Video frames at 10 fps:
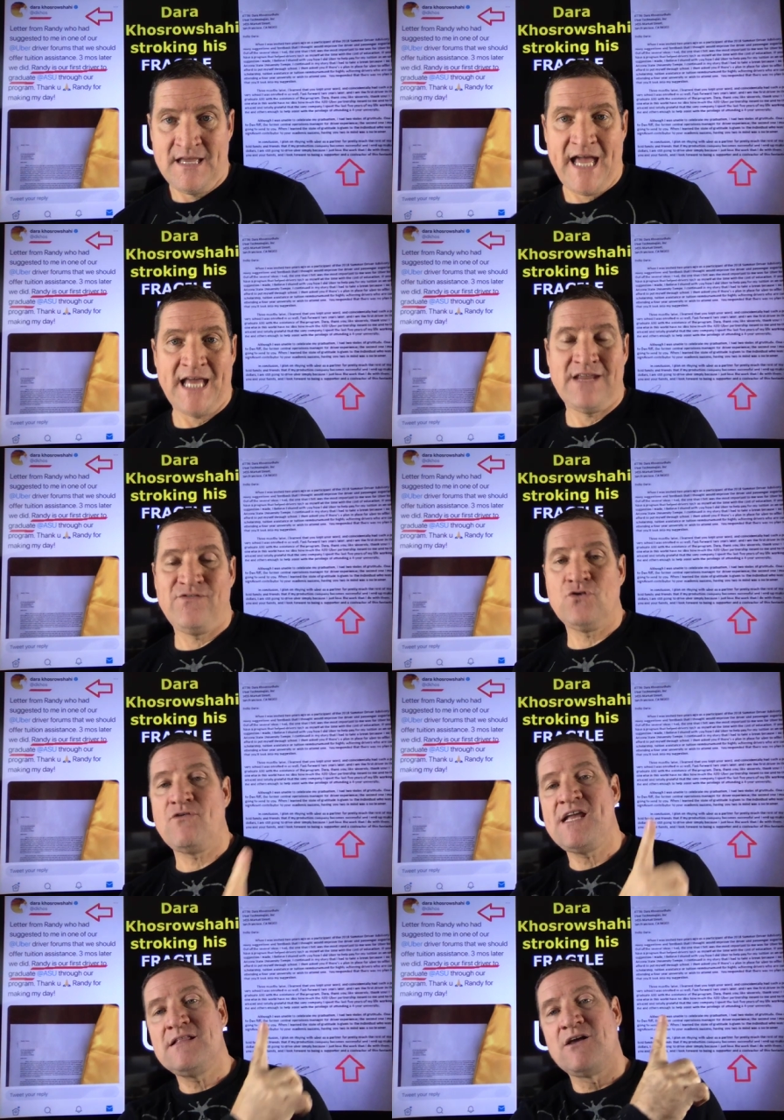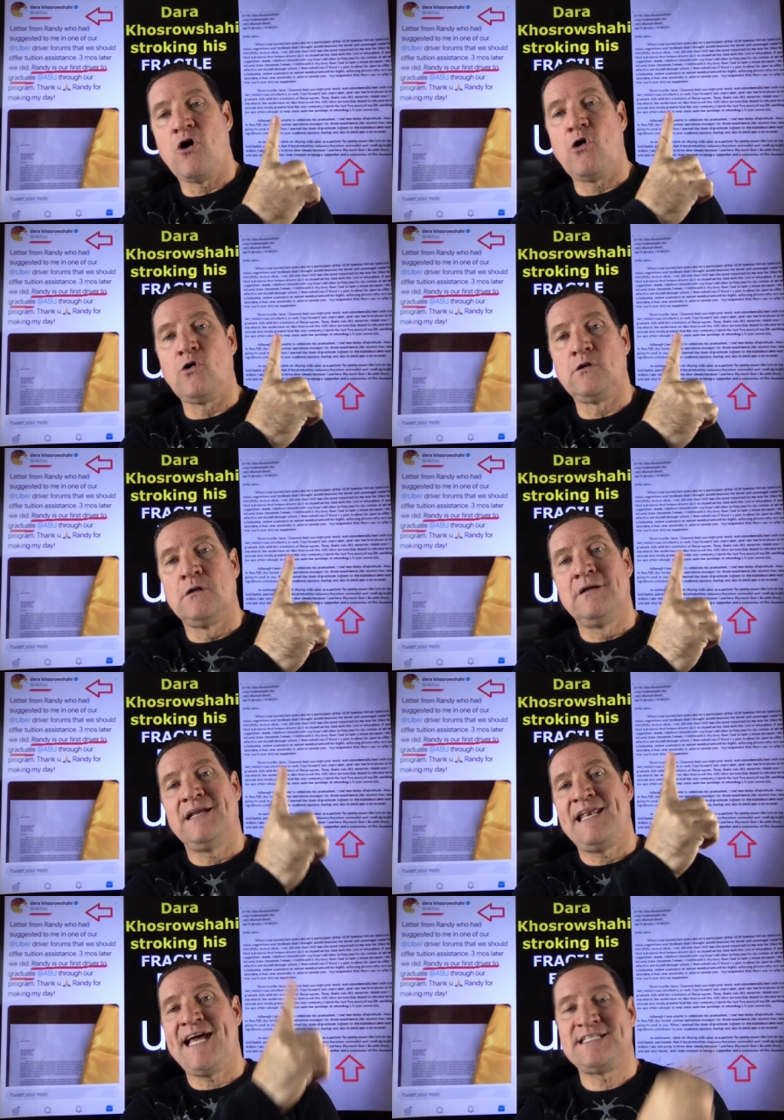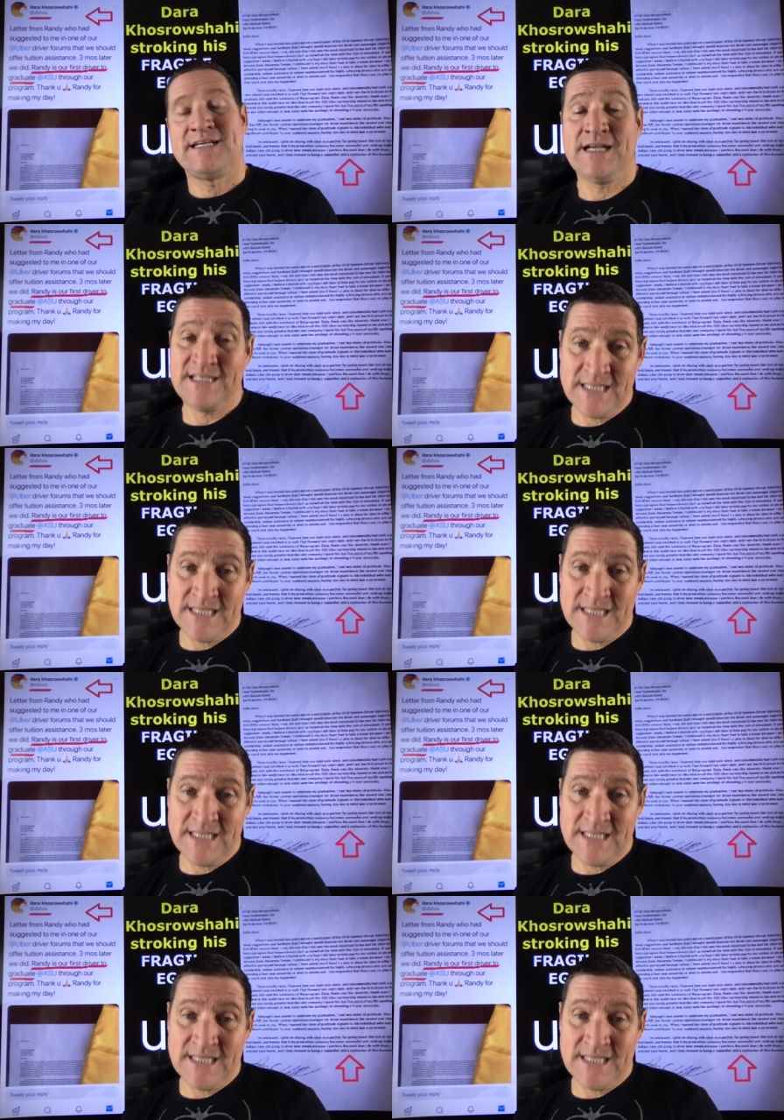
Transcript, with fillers: And if you read the whole letter, it,